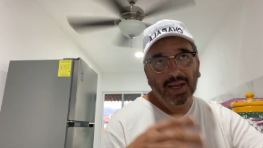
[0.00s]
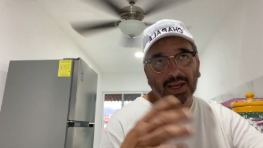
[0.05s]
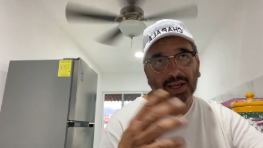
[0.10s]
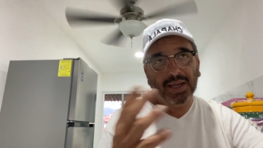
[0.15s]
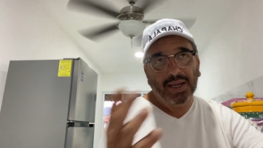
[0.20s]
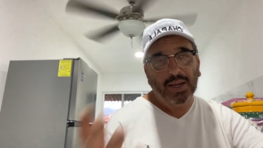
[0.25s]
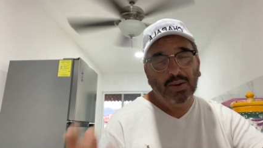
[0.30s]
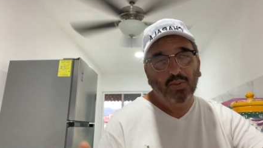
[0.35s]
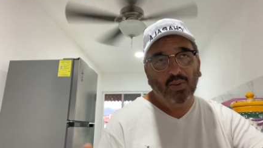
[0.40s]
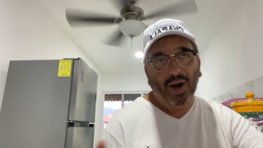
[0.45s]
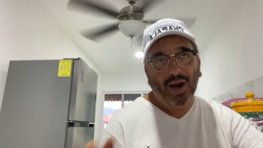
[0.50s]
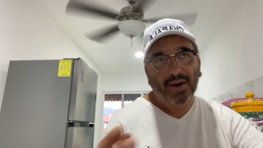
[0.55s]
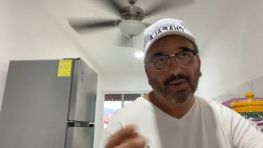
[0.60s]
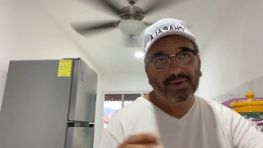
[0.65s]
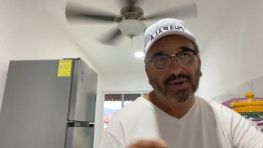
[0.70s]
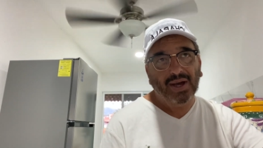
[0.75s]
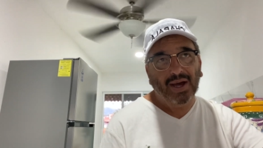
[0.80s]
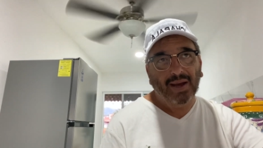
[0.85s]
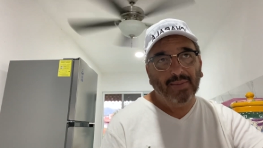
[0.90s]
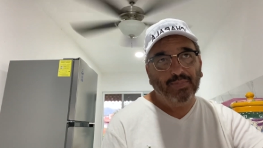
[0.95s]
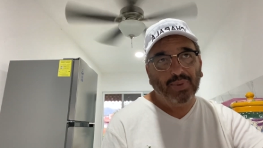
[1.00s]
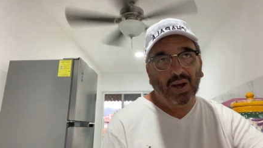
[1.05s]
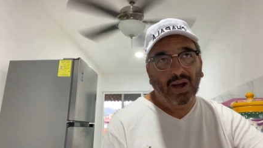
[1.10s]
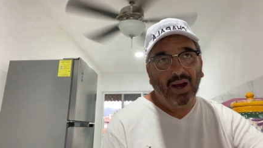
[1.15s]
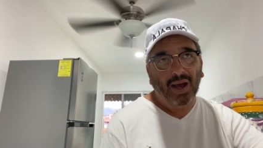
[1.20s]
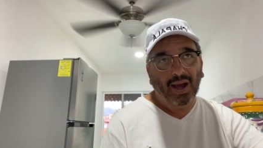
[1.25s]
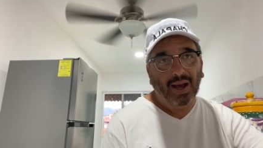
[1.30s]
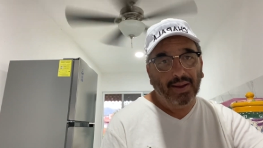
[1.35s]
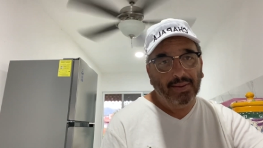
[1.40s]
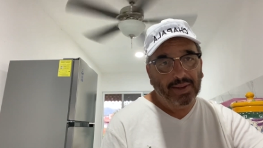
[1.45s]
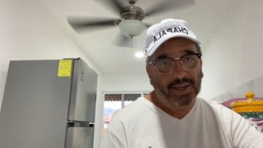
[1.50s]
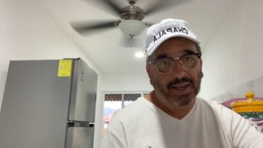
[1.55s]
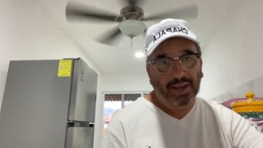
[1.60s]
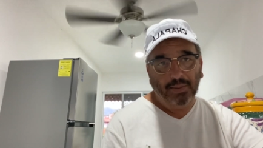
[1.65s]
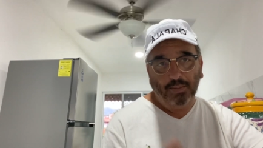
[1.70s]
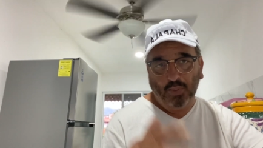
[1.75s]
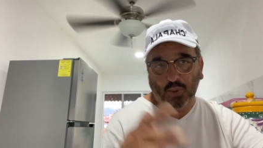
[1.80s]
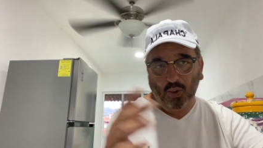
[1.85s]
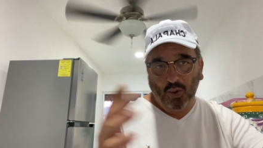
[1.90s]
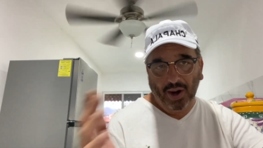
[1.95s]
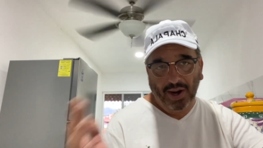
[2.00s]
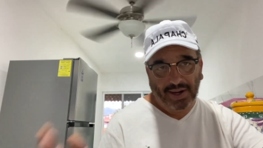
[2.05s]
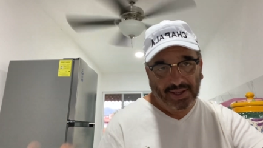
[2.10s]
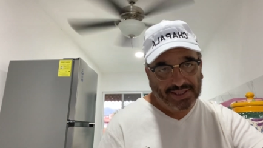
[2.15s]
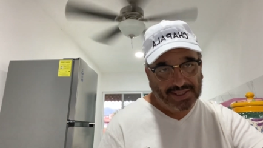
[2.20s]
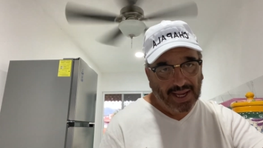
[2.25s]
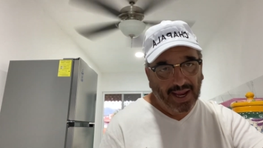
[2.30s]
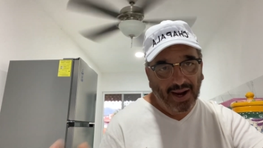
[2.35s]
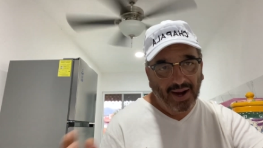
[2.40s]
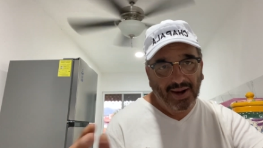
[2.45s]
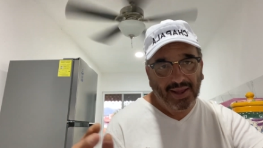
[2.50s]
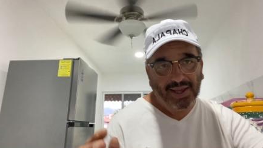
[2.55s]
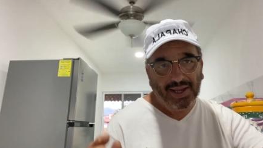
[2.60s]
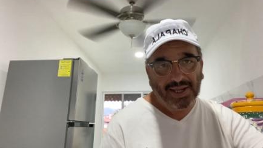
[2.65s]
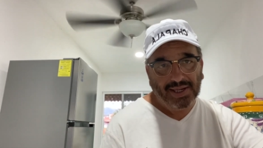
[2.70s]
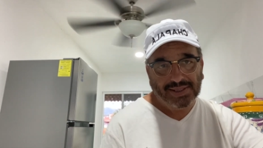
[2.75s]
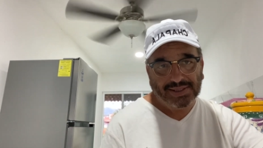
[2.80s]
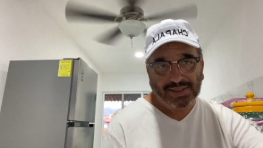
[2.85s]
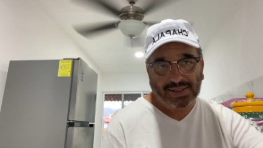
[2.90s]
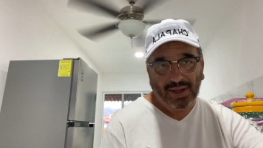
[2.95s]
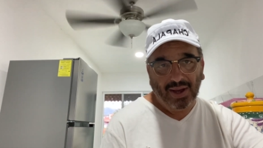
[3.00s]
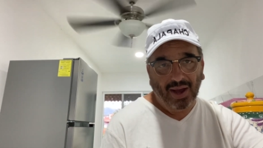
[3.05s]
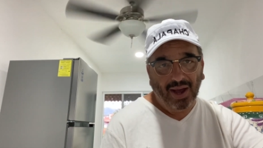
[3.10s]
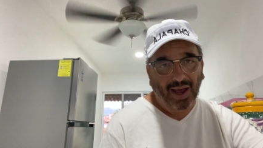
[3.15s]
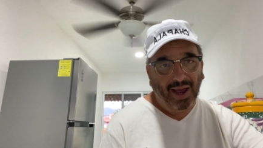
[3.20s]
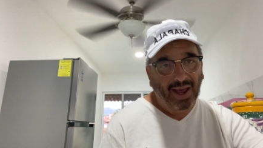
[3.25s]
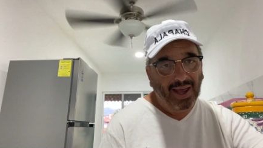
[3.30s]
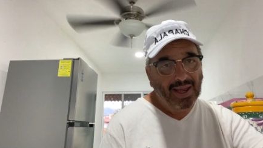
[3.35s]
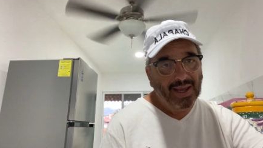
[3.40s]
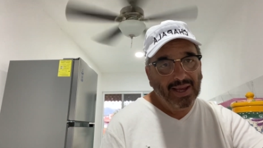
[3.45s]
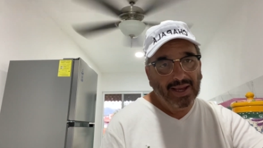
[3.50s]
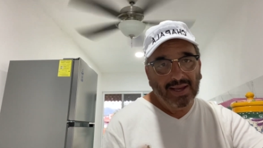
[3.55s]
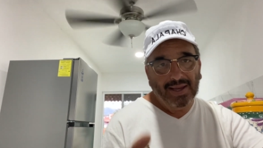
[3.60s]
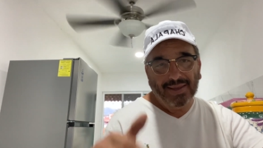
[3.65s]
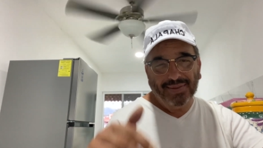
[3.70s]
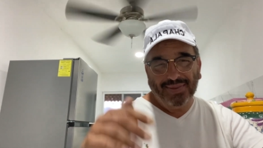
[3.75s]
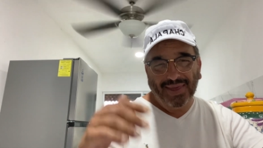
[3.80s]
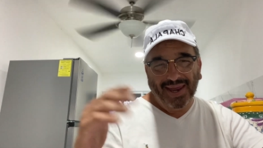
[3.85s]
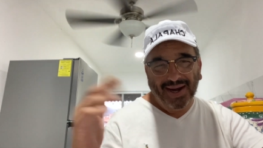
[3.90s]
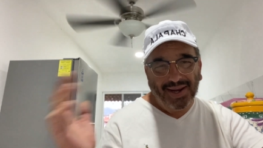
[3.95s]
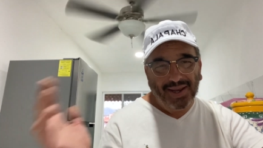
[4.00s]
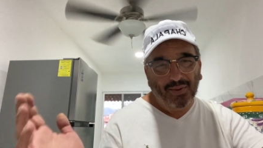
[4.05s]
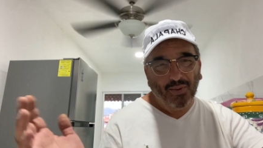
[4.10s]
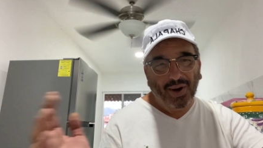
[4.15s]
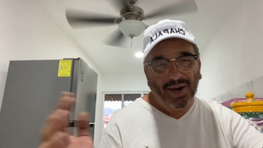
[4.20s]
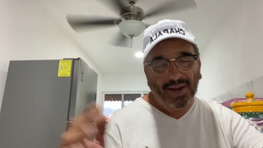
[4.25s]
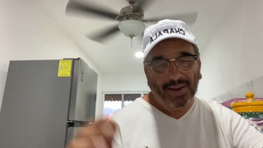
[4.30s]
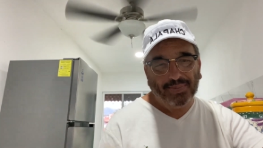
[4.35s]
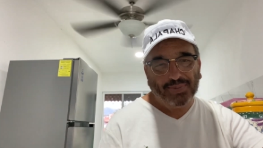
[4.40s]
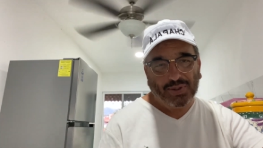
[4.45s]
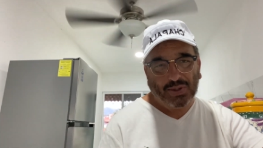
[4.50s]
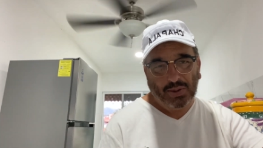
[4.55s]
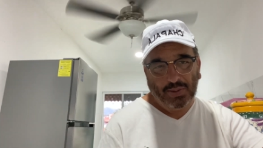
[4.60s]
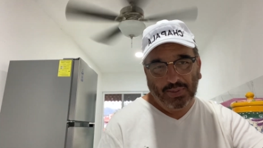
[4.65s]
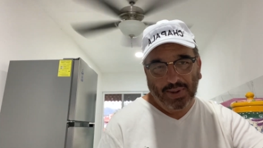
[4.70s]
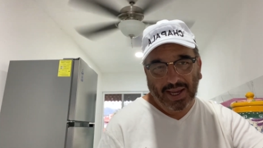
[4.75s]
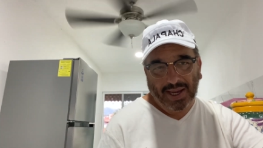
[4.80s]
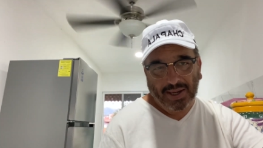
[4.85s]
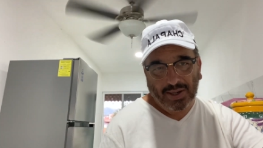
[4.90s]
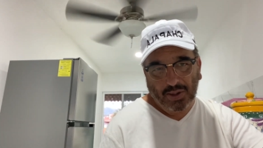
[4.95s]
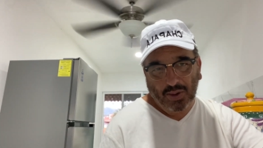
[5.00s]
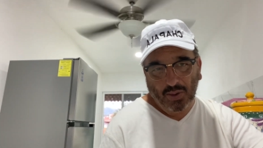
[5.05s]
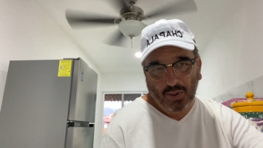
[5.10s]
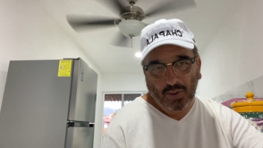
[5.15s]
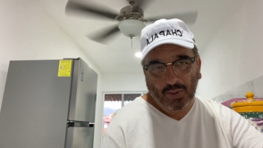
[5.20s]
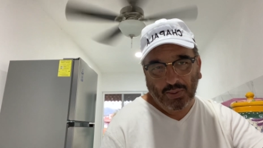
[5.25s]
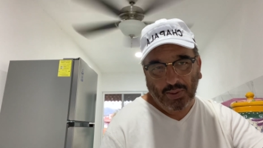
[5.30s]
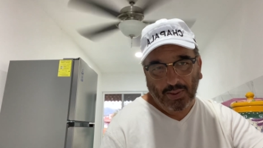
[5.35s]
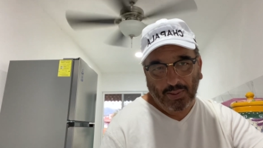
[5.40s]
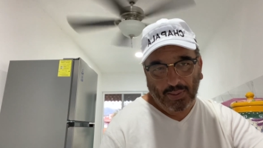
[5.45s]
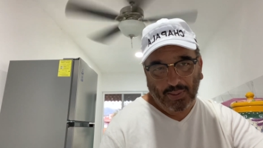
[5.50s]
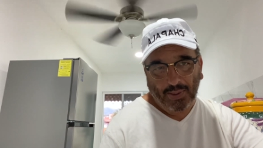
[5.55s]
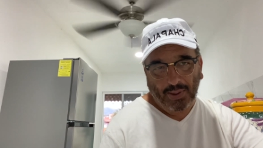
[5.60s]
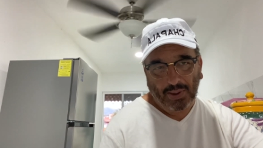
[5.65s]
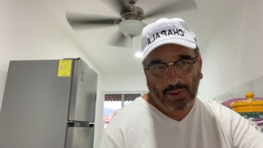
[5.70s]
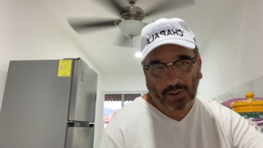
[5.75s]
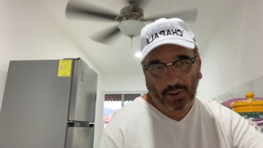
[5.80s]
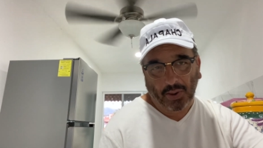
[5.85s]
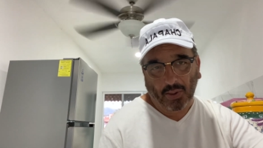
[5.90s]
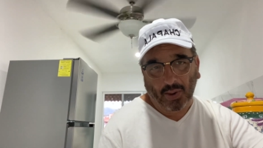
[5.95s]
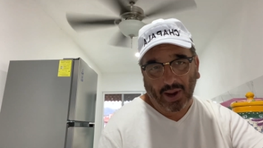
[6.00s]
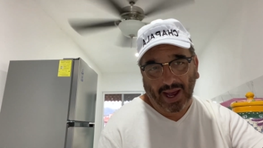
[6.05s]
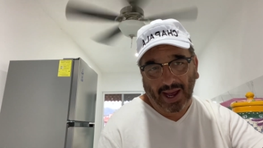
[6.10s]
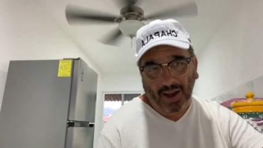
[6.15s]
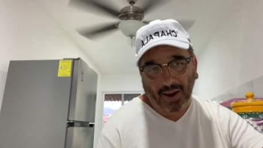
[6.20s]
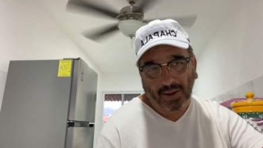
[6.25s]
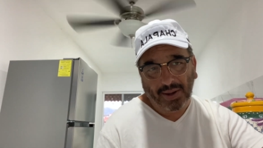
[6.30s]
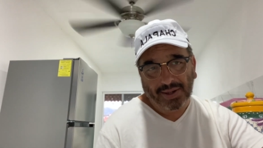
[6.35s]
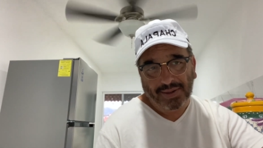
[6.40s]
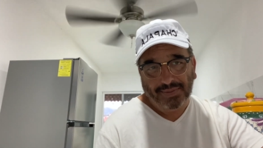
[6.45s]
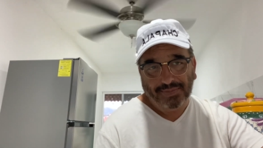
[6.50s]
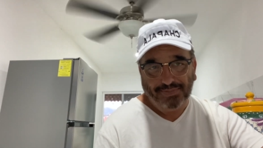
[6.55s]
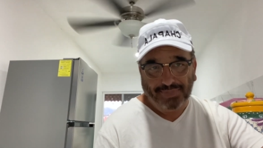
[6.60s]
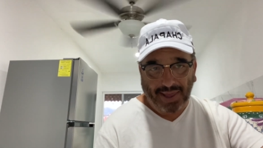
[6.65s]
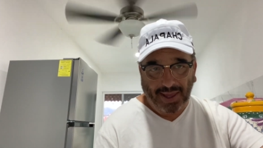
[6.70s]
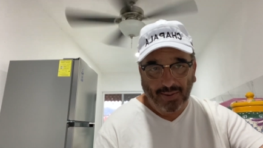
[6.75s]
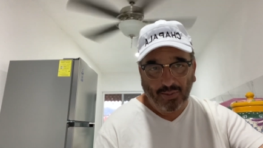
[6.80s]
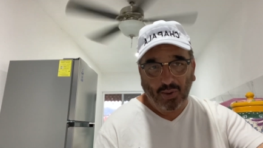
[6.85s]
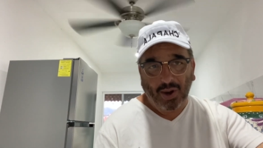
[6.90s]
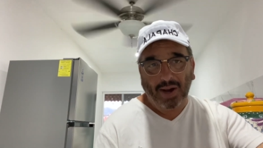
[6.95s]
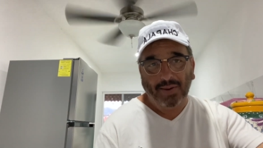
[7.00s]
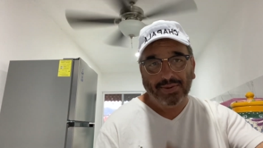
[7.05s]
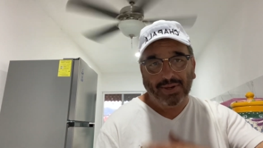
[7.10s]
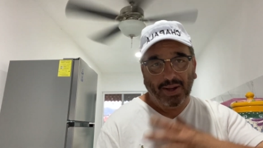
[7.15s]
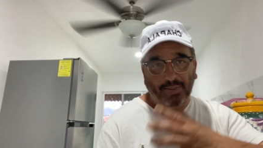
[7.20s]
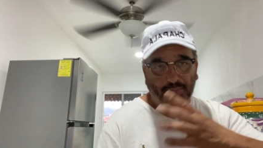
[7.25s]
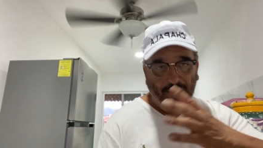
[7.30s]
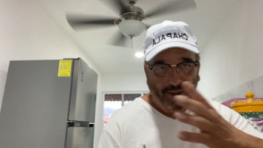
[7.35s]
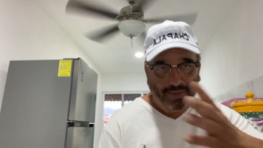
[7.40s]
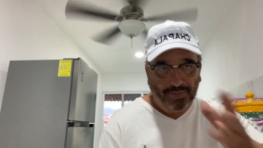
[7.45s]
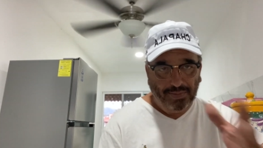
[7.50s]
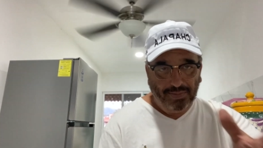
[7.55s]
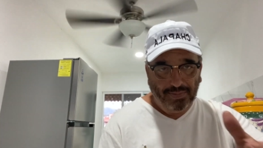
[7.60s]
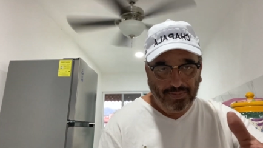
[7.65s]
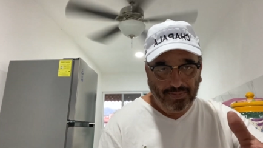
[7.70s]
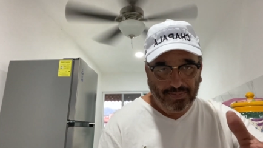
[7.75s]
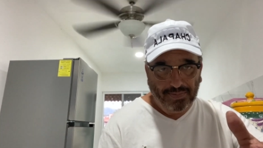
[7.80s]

He wound up in Buenos Aires. Then he went up to Vancouver for a little while, and then wound up in